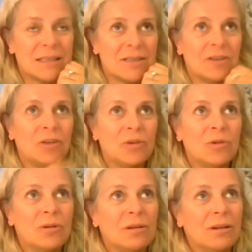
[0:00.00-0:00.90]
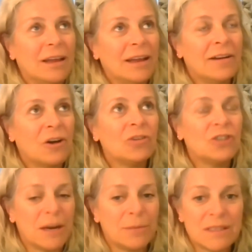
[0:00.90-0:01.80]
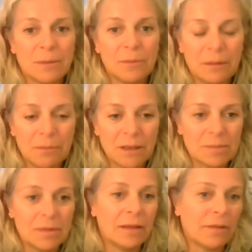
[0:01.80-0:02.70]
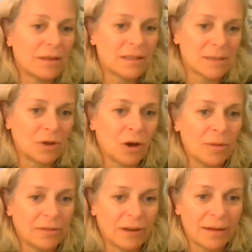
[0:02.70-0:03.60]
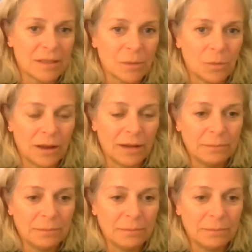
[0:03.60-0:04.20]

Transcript: that you're in a contract with somebody must mean that there's some common ground somewhere.